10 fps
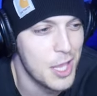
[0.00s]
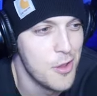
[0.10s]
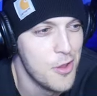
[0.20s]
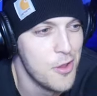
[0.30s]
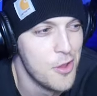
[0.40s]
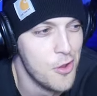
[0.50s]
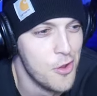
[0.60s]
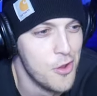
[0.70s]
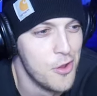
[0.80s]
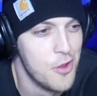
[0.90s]
Thank
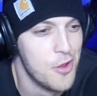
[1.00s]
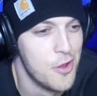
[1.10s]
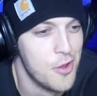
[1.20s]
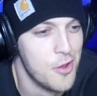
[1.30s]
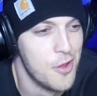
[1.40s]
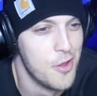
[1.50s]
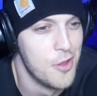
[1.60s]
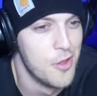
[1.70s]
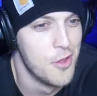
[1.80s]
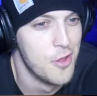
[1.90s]
goodness we managed to
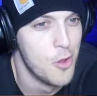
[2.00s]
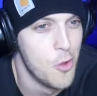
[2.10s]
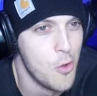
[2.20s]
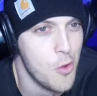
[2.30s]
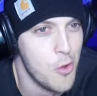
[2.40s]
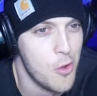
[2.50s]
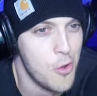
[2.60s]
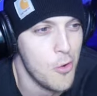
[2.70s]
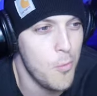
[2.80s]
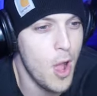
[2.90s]
evacuate. Yeah.
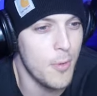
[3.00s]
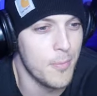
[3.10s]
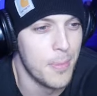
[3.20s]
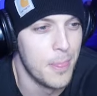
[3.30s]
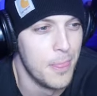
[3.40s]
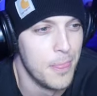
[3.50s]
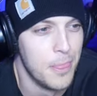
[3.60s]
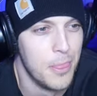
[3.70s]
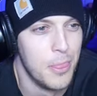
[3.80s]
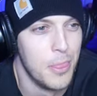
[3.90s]
Whoa!
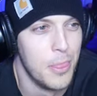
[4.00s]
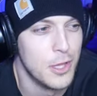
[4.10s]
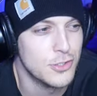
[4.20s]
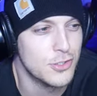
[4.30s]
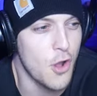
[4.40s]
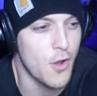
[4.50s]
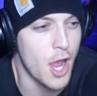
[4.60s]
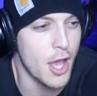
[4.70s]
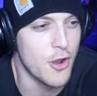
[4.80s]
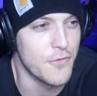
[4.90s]
going
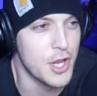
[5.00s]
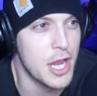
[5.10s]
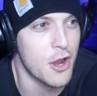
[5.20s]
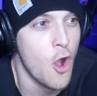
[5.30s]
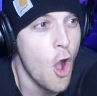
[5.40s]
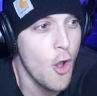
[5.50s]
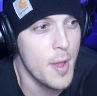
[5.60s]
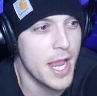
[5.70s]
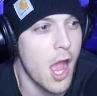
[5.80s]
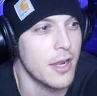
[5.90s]
on over here? Oh
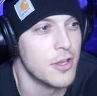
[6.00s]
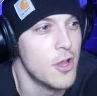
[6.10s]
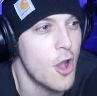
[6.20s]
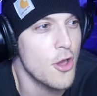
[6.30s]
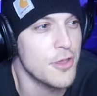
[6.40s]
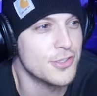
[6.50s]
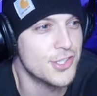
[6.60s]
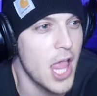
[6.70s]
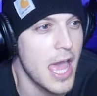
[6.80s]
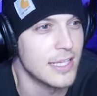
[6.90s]
my god! All those
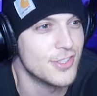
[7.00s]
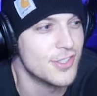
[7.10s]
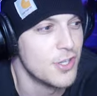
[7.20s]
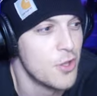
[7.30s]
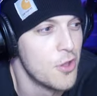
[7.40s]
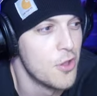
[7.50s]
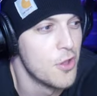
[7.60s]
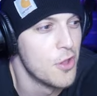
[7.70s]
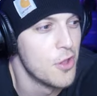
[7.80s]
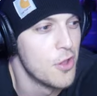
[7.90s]
slides!
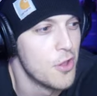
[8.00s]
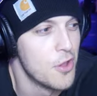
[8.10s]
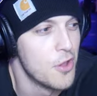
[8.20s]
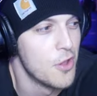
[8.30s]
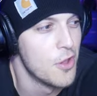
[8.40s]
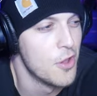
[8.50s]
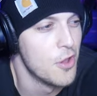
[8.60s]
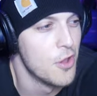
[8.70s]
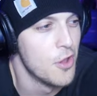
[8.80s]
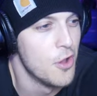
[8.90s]
What the heck
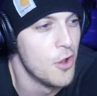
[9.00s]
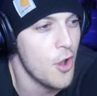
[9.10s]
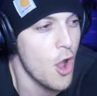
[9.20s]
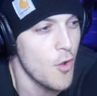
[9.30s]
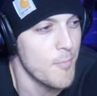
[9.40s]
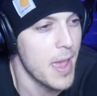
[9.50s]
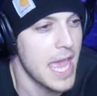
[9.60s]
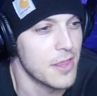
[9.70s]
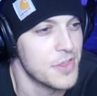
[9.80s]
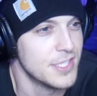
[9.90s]
was that? Oh
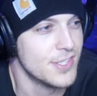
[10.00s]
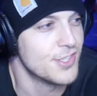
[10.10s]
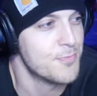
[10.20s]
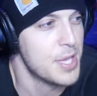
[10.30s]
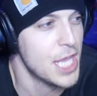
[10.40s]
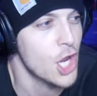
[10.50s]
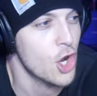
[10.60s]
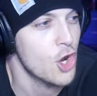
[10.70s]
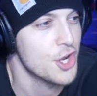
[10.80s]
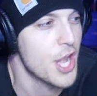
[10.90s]
man, this thing. is
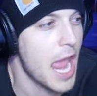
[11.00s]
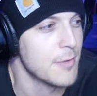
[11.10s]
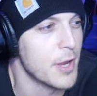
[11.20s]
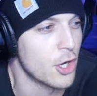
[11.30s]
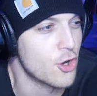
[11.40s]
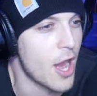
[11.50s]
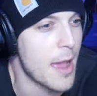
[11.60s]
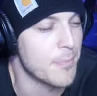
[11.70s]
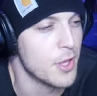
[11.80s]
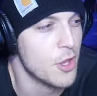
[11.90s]
pure nightmare crap.